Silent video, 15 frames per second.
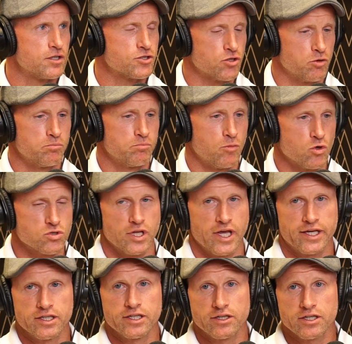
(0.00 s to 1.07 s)
So most
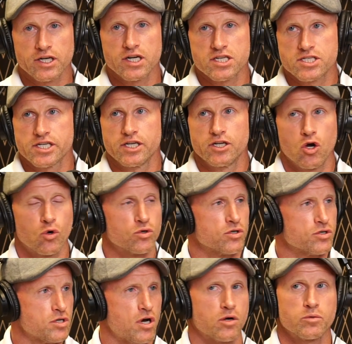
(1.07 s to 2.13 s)
likely you're going to see an owner
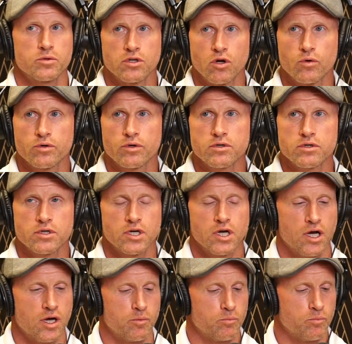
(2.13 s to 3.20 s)
or talk with an owner.
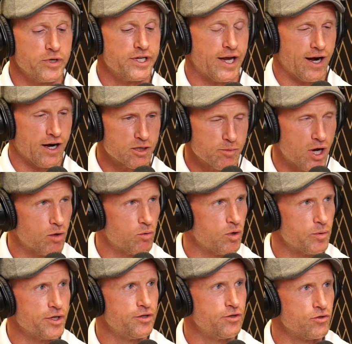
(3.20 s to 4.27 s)
Um, we care about
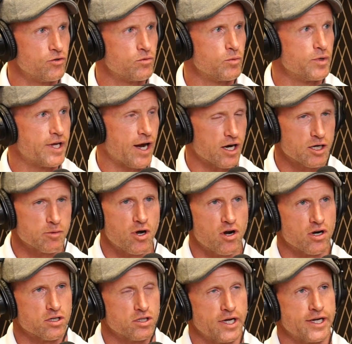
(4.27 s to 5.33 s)
what we do. We care about
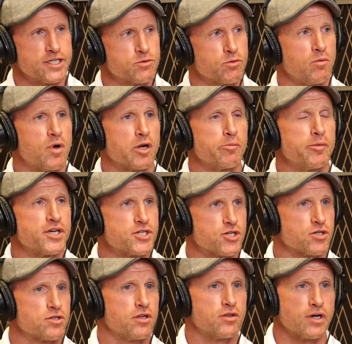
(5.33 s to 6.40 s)
our clients. We want to make
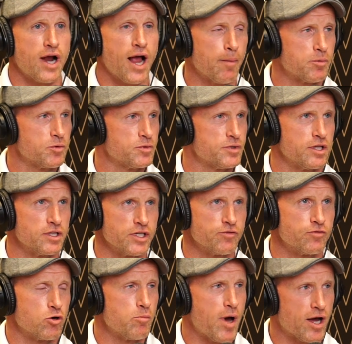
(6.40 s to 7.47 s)
sure that they're happy when they
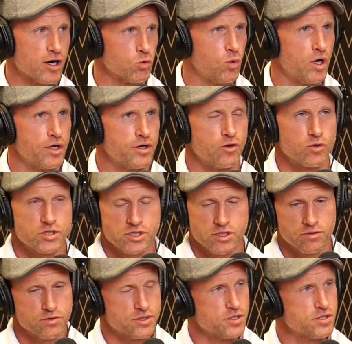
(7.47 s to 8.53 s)
leave, no matter what, no
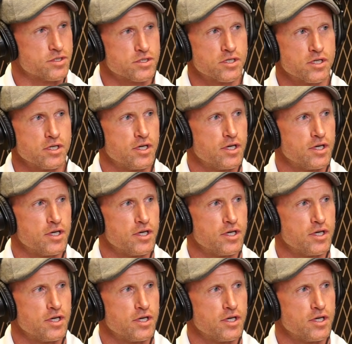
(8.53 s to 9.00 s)
excuses.